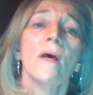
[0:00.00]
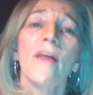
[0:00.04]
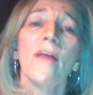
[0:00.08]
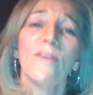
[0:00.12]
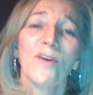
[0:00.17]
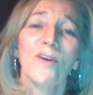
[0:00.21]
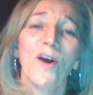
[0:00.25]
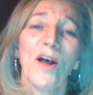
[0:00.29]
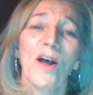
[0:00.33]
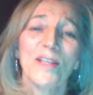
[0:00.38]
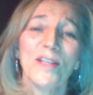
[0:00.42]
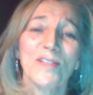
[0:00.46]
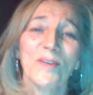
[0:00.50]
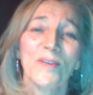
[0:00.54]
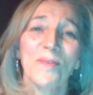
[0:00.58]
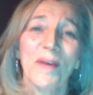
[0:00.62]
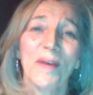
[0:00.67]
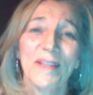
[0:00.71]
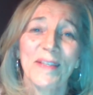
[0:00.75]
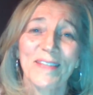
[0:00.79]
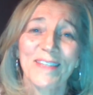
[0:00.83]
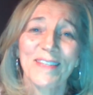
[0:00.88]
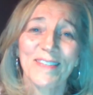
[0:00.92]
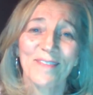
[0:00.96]
other
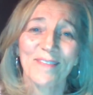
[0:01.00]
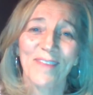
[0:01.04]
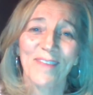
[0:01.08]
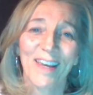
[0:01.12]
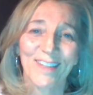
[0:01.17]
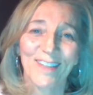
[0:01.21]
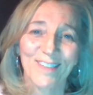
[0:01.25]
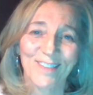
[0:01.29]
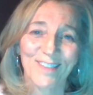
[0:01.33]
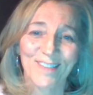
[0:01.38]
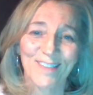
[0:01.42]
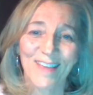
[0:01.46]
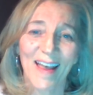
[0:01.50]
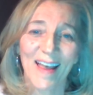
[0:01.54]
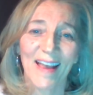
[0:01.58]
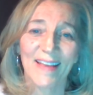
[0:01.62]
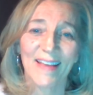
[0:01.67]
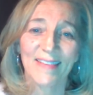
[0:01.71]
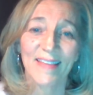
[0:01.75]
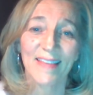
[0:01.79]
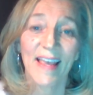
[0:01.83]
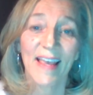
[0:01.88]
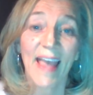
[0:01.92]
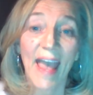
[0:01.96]
consequences of
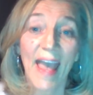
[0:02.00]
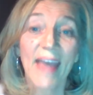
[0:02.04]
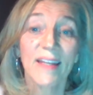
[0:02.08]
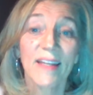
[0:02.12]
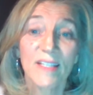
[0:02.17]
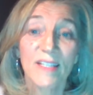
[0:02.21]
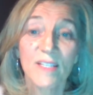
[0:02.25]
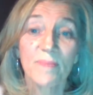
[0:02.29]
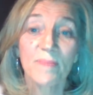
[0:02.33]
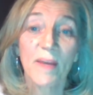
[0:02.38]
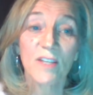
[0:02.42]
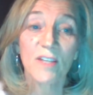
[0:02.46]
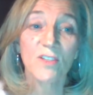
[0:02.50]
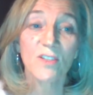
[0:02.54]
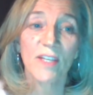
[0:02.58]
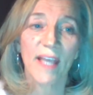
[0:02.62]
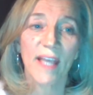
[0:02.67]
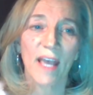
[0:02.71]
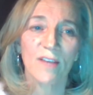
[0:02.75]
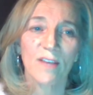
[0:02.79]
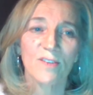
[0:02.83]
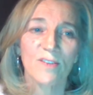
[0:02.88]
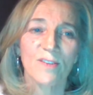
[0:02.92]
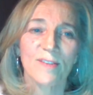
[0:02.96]
exercise, and
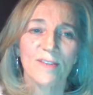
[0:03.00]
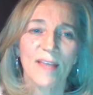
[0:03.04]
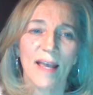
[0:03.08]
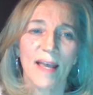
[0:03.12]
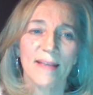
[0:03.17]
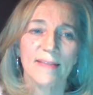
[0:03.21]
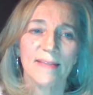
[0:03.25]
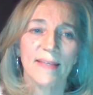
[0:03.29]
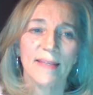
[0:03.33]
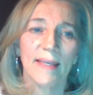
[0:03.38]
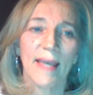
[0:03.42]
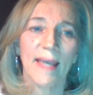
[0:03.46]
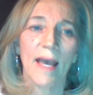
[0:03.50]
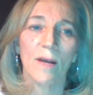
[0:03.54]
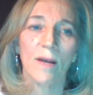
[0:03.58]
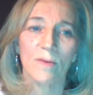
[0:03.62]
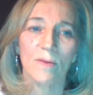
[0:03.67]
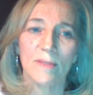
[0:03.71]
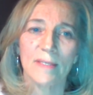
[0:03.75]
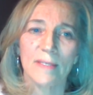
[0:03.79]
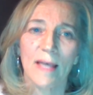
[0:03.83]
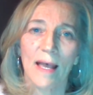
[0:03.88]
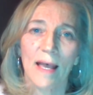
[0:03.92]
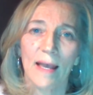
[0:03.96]
especially exercising
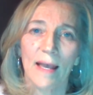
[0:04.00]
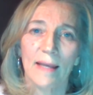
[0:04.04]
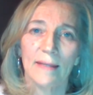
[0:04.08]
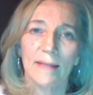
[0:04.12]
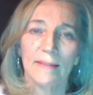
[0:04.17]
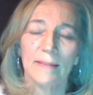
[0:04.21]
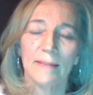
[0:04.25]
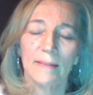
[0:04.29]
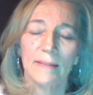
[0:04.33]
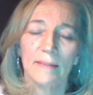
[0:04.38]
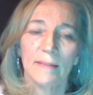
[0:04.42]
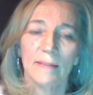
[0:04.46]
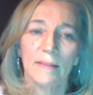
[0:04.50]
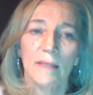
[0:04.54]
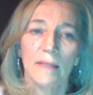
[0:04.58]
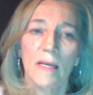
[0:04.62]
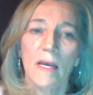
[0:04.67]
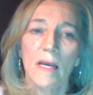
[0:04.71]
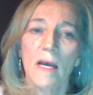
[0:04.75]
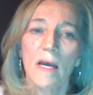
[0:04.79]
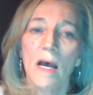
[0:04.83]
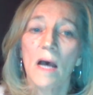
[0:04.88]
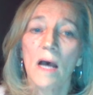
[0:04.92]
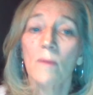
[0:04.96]
outside.
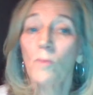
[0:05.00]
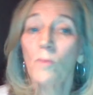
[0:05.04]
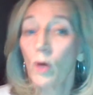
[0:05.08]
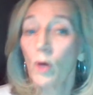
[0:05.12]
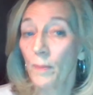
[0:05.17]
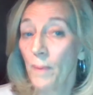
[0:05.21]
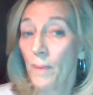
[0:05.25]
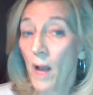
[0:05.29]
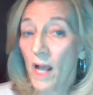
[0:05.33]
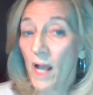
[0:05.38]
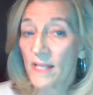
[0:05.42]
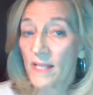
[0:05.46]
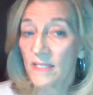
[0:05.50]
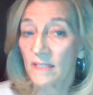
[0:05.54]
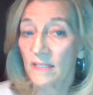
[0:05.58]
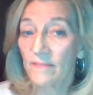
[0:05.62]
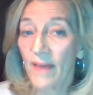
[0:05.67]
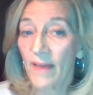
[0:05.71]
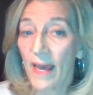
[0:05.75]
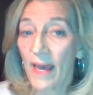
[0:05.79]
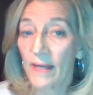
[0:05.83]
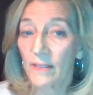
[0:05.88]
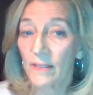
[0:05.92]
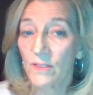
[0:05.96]
A more
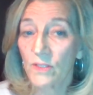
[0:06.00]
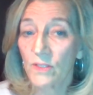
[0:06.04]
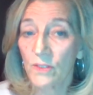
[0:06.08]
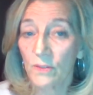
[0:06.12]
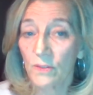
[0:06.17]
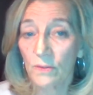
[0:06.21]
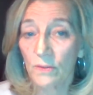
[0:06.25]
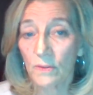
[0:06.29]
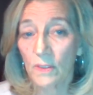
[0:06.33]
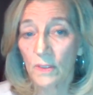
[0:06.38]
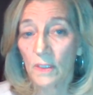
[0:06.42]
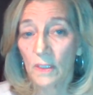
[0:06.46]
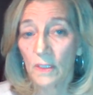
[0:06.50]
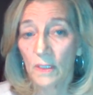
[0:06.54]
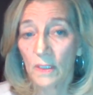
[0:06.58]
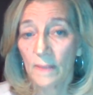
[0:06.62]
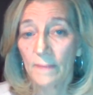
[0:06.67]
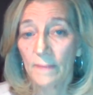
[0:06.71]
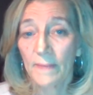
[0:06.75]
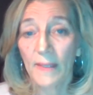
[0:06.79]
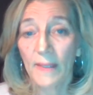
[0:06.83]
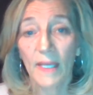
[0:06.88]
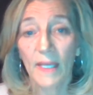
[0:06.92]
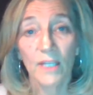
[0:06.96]
positive attitude,
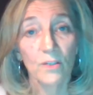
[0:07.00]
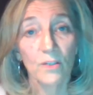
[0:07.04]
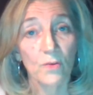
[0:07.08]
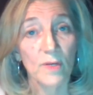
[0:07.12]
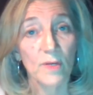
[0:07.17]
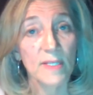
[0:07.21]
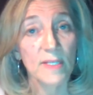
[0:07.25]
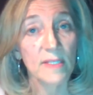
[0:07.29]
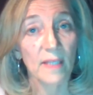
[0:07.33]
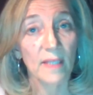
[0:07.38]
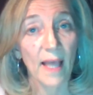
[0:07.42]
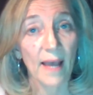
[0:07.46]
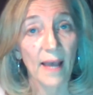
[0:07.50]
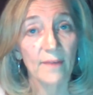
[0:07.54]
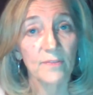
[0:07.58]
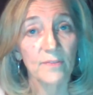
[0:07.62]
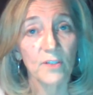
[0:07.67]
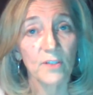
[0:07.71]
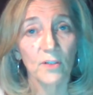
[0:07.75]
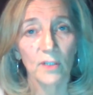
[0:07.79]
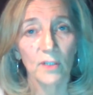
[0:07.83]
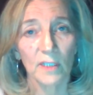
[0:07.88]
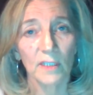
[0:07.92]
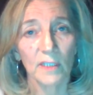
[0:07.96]
increased
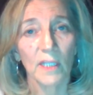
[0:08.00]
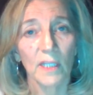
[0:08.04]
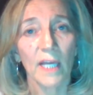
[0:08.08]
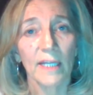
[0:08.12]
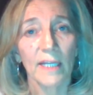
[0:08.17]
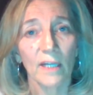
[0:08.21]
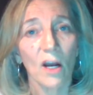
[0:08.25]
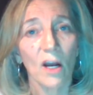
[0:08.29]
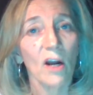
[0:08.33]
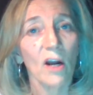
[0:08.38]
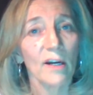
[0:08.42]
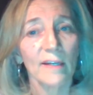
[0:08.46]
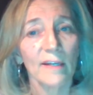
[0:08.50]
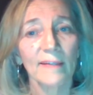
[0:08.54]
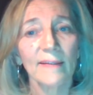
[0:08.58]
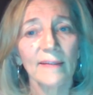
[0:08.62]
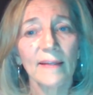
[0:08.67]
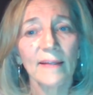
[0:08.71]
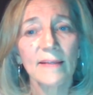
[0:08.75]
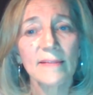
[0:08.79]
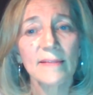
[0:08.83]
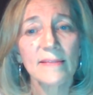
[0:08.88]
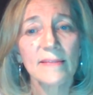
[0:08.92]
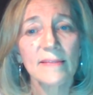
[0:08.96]
laughter and
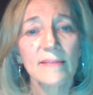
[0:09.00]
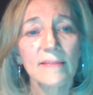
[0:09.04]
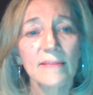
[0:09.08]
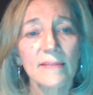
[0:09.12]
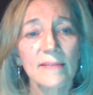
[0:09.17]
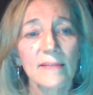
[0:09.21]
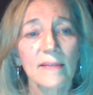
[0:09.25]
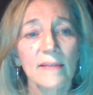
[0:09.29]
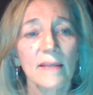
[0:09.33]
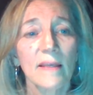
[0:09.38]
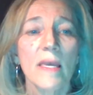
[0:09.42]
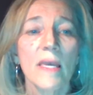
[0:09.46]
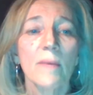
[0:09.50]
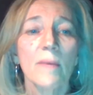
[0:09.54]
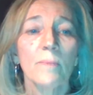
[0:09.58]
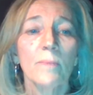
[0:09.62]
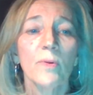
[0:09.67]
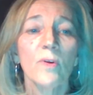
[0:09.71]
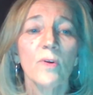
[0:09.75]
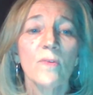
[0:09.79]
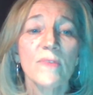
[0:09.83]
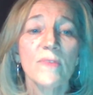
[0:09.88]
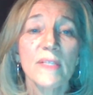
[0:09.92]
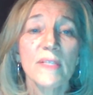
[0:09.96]
lightheartedness,
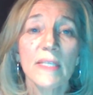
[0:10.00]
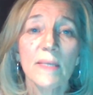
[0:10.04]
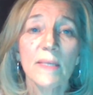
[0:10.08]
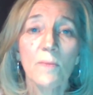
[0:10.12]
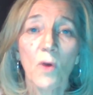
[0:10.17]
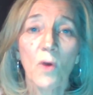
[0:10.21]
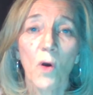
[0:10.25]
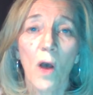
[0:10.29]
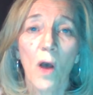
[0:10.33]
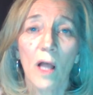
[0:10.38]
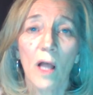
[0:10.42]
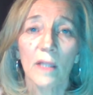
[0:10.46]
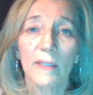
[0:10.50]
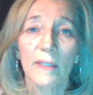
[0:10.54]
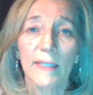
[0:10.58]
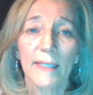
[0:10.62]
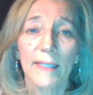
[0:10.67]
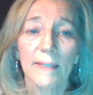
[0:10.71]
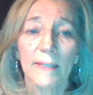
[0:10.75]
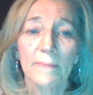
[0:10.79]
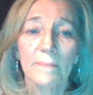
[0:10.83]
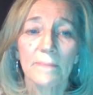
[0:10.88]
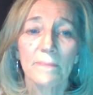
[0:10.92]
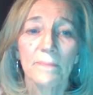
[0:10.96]
improved sleep
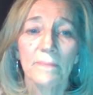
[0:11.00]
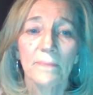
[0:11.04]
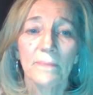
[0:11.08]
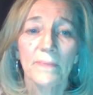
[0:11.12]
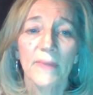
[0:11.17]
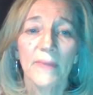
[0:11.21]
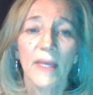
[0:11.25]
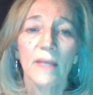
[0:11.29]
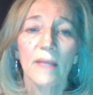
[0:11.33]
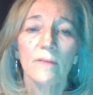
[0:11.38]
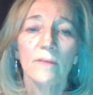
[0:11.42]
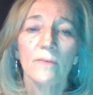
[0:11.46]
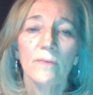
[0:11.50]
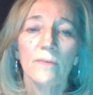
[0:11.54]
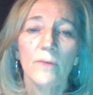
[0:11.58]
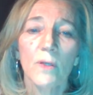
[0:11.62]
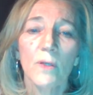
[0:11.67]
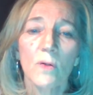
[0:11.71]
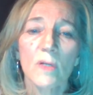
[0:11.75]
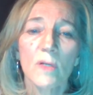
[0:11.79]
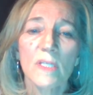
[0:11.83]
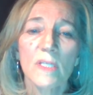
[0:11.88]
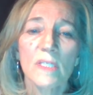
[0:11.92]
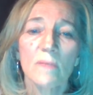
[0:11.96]
quality, and
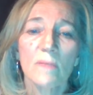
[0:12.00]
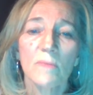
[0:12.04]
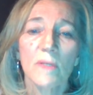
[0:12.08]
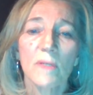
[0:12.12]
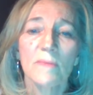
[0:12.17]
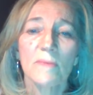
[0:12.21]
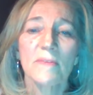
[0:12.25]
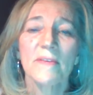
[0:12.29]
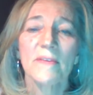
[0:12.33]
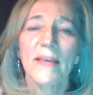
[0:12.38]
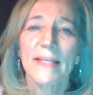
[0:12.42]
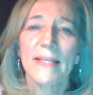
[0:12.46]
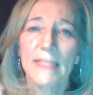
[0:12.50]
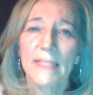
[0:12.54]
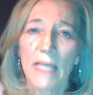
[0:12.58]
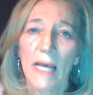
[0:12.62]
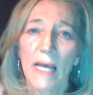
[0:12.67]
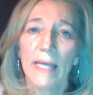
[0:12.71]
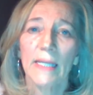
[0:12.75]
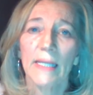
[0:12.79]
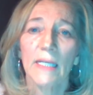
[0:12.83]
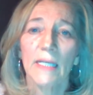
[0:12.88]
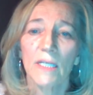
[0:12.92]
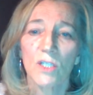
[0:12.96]
fewer symptoms of
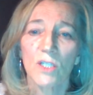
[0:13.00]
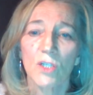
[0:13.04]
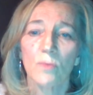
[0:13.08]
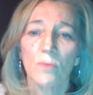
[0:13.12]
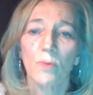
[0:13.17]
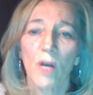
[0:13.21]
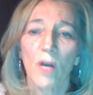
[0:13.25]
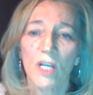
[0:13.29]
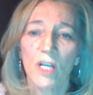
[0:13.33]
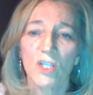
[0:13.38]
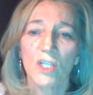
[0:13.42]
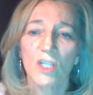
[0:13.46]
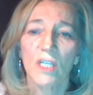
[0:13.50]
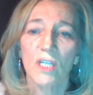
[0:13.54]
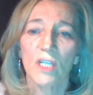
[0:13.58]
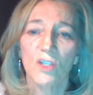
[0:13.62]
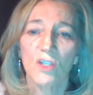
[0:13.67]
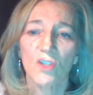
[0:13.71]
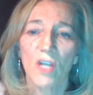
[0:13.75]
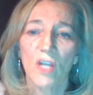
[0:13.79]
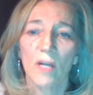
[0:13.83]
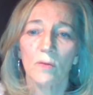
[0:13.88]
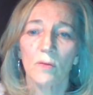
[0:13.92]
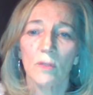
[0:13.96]
anxiety and depression
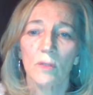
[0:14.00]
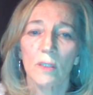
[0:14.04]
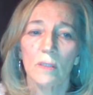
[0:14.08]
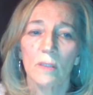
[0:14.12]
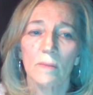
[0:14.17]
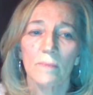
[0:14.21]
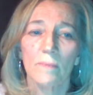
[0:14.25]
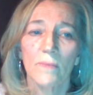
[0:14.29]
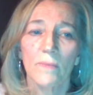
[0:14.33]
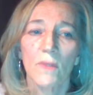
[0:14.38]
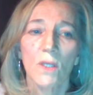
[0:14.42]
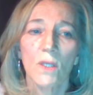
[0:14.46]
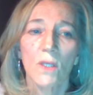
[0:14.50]
in general.